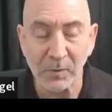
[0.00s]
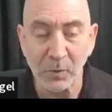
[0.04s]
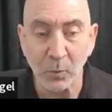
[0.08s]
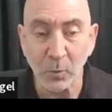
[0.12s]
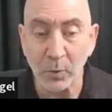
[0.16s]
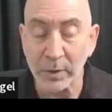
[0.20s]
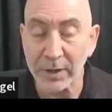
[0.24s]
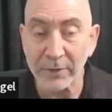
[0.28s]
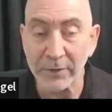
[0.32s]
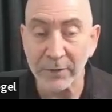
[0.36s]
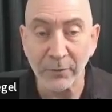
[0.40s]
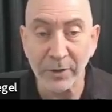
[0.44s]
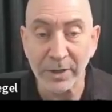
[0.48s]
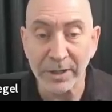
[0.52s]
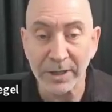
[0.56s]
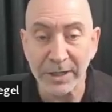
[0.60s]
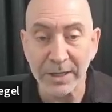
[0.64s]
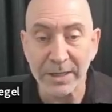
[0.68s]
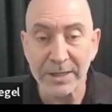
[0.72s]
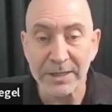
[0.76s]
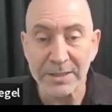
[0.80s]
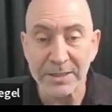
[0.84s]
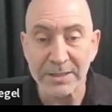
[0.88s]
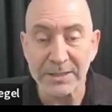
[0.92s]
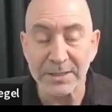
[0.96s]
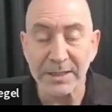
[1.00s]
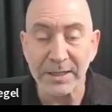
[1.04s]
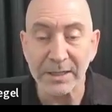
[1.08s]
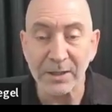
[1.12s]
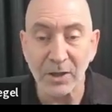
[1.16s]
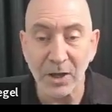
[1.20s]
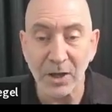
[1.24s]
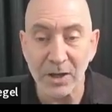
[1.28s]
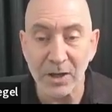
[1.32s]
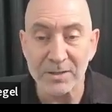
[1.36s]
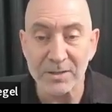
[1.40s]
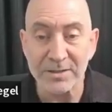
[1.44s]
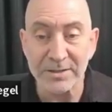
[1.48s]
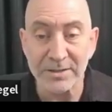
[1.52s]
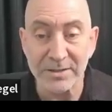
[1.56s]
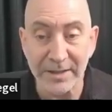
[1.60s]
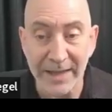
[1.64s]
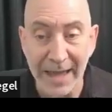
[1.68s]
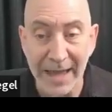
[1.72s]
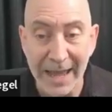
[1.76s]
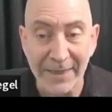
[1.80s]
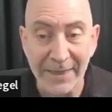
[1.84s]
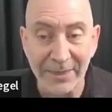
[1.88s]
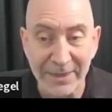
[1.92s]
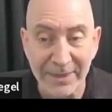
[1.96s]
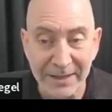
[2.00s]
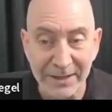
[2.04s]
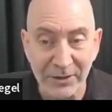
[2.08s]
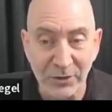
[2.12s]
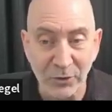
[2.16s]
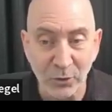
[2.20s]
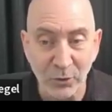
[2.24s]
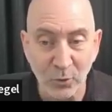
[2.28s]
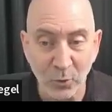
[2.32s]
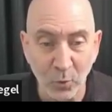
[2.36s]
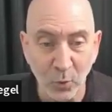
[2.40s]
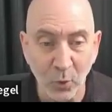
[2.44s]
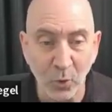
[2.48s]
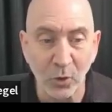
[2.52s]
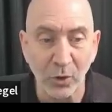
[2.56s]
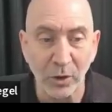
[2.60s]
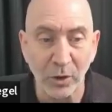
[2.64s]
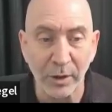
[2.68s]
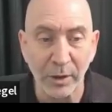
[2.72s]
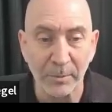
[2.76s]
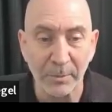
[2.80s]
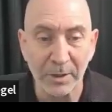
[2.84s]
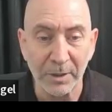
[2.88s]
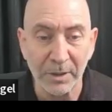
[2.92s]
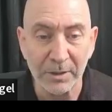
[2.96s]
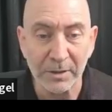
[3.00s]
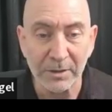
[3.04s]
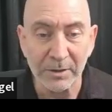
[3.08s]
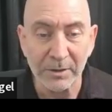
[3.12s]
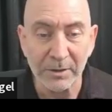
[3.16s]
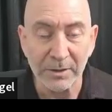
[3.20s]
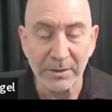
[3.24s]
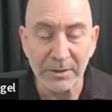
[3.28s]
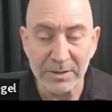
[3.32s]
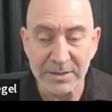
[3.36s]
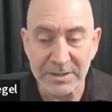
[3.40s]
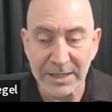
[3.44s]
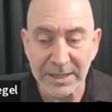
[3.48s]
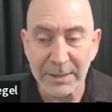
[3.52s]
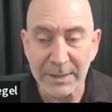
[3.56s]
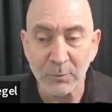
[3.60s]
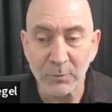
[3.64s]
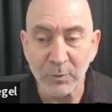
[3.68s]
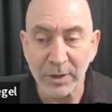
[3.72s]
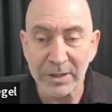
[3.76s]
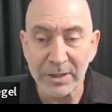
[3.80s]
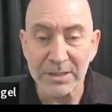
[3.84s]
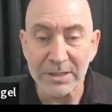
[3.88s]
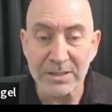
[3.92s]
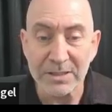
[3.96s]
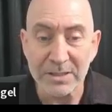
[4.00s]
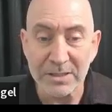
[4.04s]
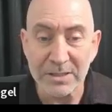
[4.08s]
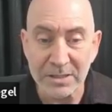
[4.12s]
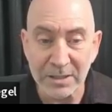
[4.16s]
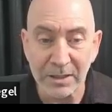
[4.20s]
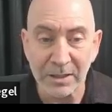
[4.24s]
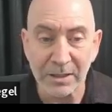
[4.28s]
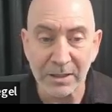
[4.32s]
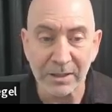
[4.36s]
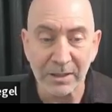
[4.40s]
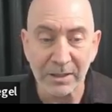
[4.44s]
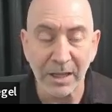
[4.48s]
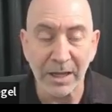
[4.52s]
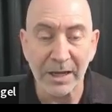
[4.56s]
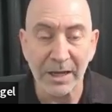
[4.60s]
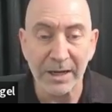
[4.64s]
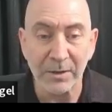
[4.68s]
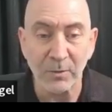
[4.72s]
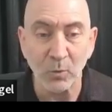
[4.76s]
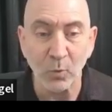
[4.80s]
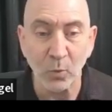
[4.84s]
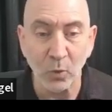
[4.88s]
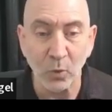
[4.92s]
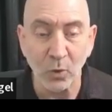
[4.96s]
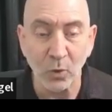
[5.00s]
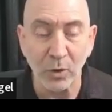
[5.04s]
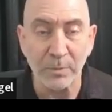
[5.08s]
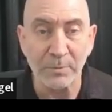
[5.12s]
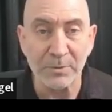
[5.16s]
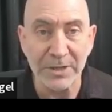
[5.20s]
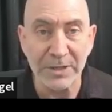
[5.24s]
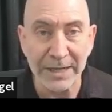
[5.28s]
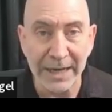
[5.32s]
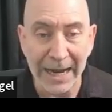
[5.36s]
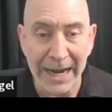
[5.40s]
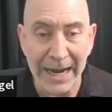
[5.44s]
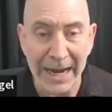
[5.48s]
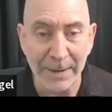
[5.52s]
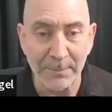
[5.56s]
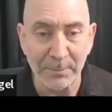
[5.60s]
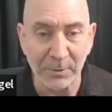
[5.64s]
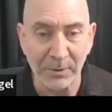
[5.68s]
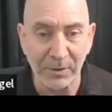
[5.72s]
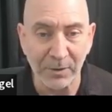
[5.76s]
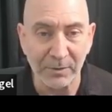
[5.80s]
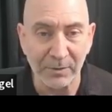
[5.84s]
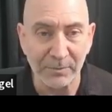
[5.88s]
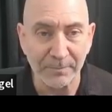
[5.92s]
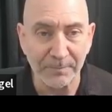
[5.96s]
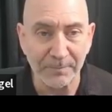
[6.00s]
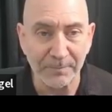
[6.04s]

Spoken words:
Whatever it hits, it causes that thing to warm, the same way that sunlight warms an apple.